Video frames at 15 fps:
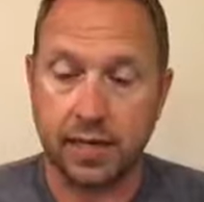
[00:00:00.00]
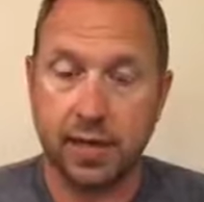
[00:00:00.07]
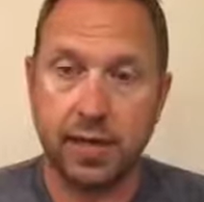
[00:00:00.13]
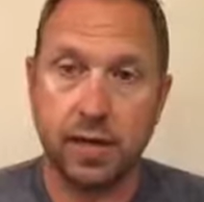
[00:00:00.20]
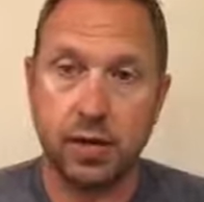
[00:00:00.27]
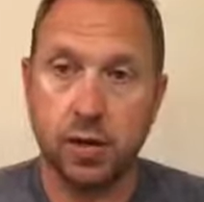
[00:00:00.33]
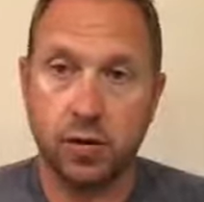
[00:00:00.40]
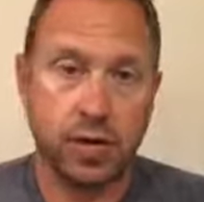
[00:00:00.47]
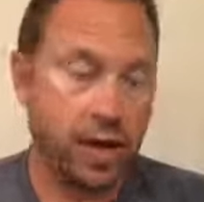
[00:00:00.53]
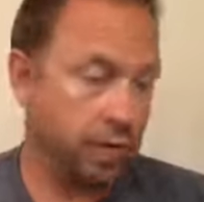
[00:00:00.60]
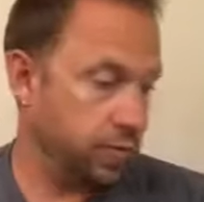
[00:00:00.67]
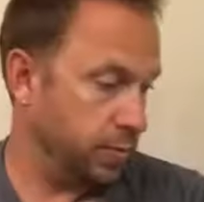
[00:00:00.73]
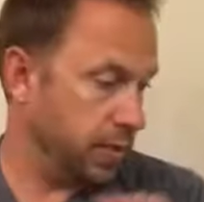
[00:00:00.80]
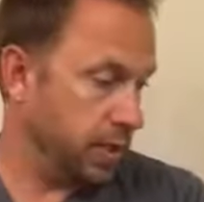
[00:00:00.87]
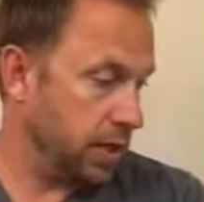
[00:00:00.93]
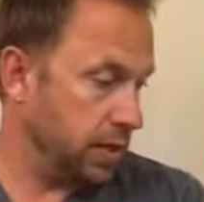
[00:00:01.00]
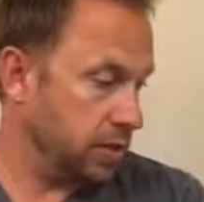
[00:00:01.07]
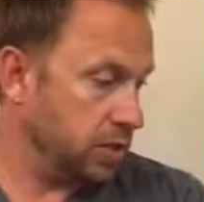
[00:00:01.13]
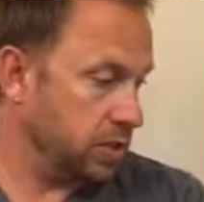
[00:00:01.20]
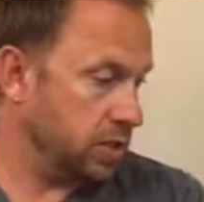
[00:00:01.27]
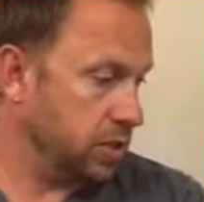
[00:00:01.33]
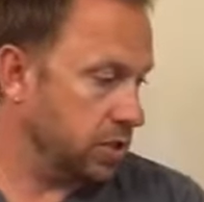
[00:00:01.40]
And hello to everybody that
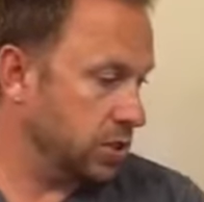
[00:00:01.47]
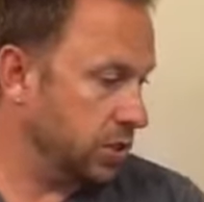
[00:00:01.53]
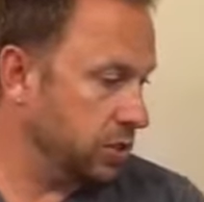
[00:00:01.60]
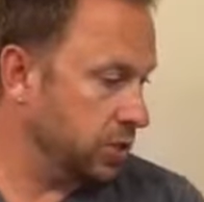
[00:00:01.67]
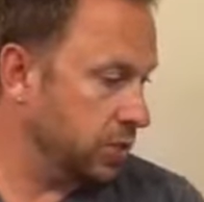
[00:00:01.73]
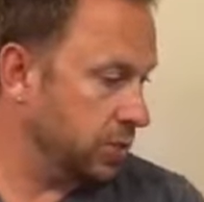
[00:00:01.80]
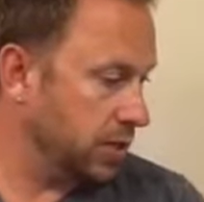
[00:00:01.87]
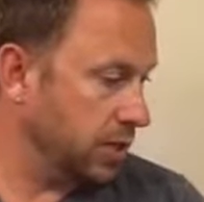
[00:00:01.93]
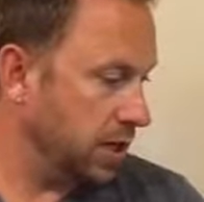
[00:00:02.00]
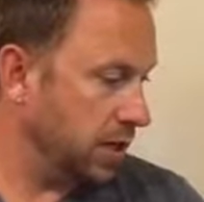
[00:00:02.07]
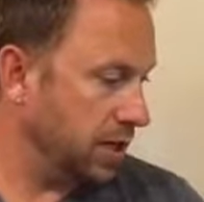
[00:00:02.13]
just jumped on.